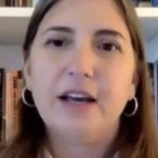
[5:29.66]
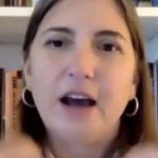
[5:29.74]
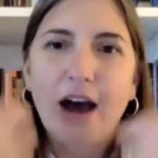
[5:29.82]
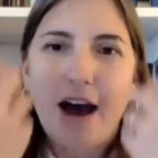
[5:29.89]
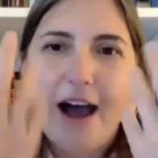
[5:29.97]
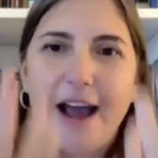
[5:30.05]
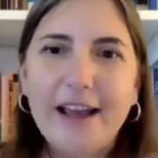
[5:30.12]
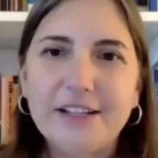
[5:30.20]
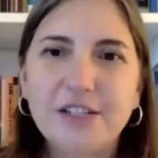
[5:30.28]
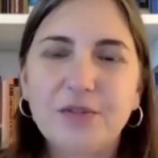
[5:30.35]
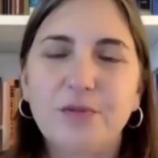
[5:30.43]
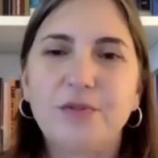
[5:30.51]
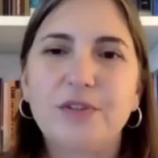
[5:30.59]
eyes
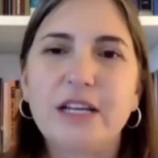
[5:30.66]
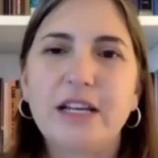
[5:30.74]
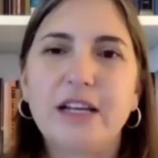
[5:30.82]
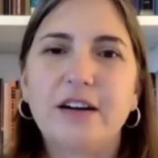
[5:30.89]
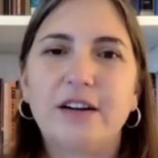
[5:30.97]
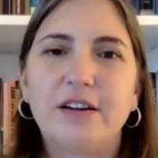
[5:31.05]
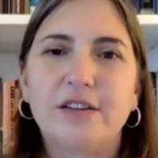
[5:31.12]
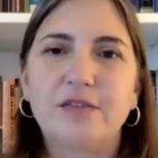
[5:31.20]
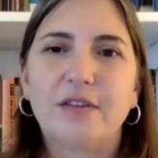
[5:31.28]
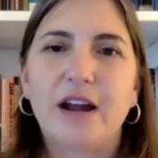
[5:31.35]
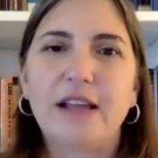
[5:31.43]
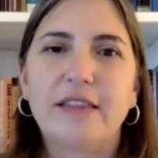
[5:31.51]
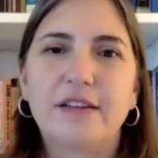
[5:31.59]
through tears,
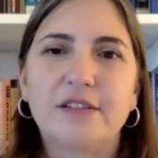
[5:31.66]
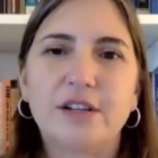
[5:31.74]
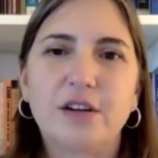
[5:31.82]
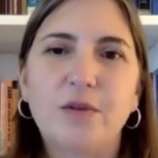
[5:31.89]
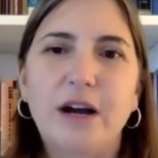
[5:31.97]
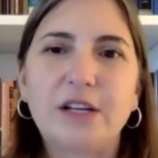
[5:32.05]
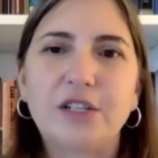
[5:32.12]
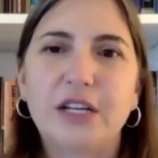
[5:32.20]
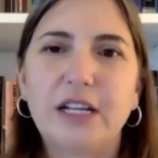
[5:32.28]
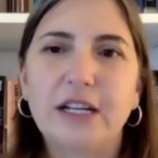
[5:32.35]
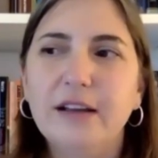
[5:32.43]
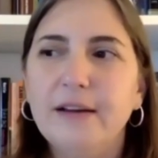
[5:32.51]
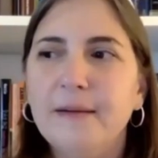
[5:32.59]
right? There's
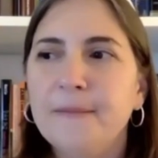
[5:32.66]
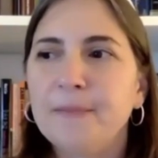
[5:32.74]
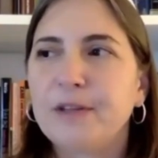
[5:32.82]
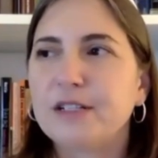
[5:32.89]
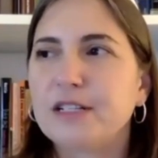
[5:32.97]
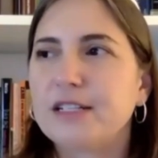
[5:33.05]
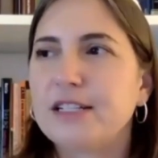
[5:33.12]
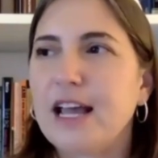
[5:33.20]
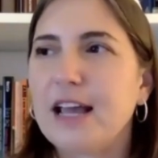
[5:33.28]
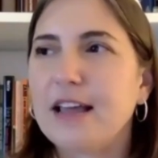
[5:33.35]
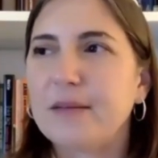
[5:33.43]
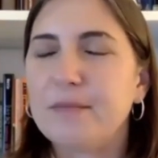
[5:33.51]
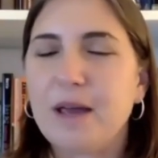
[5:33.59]
a
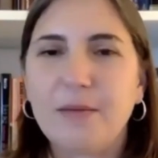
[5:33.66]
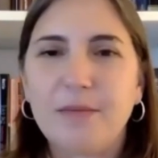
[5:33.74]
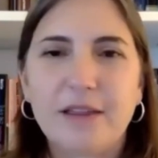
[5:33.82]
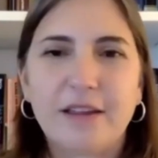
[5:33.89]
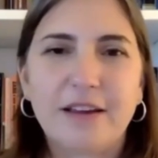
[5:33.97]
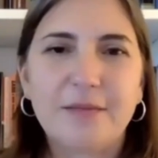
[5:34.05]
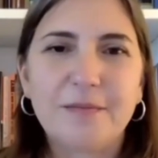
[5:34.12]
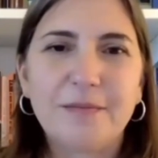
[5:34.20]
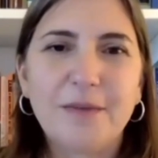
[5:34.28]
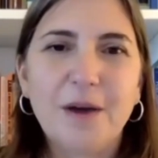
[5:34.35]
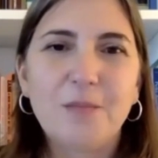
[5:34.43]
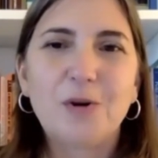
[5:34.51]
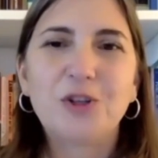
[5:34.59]
saying that maybe the
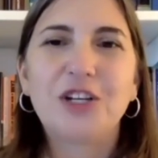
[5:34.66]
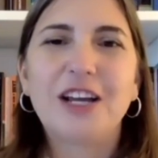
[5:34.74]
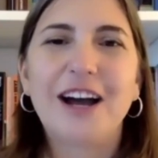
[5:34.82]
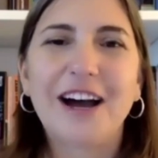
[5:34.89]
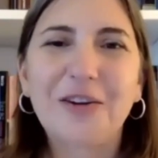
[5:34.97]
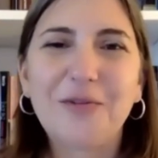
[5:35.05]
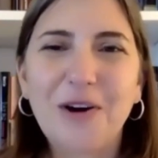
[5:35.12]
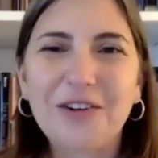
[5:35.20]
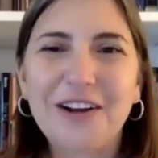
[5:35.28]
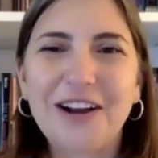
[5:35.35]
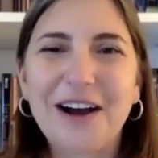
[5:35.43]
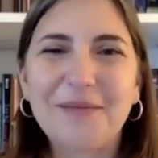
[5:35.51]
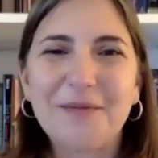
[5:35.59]
Moshiach won't
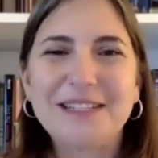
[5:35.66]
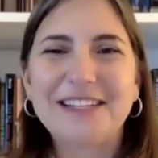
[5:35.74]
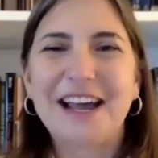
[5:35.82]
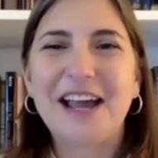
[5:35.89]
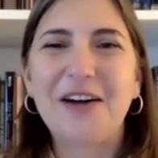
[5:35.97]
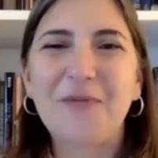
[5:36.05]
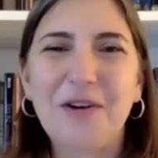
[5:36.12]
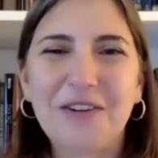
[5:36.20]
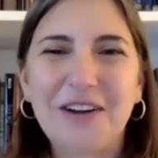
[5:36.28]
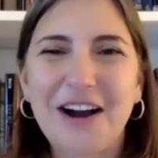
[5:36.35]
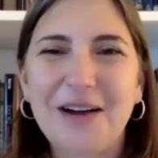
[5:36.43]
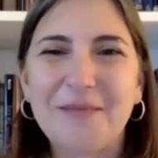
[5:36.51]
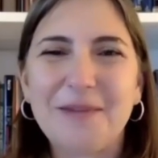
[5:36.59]
come, Messiah won't
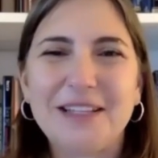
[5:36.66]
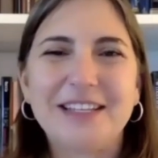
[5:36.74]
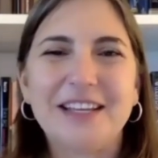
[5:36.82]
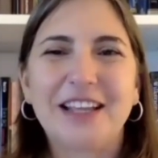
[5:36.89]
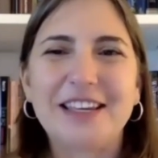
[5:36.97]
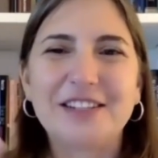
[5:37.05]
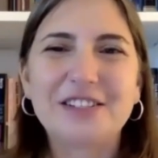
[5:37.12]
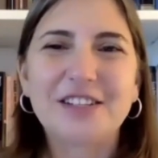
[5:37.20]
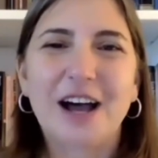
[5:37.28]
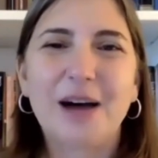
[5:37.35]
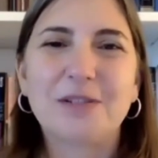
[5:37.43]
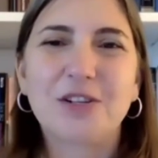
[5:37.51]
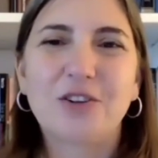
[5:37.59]
come until he
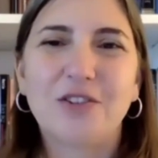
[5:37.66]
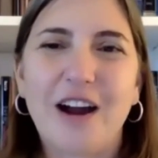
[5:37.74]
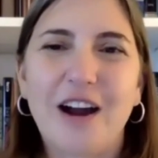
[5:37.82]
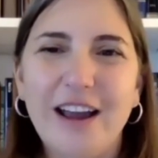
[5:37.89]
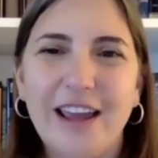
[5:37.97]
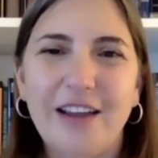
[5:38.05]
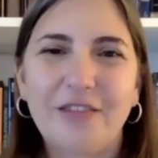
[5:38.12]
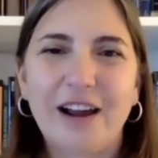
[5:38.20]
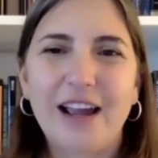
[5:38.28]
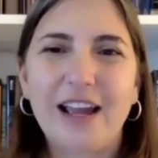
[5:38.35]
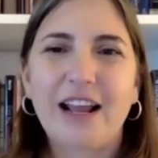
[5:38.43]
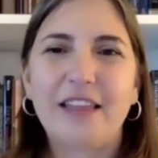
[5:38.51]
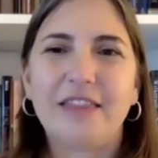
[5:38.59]
stops crying,
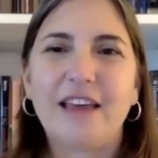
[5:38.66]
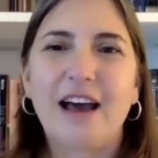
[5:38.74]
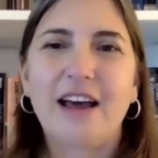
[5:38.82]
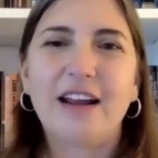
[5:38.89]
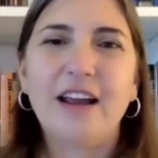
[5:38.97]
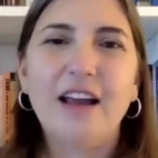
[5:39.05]
right? At that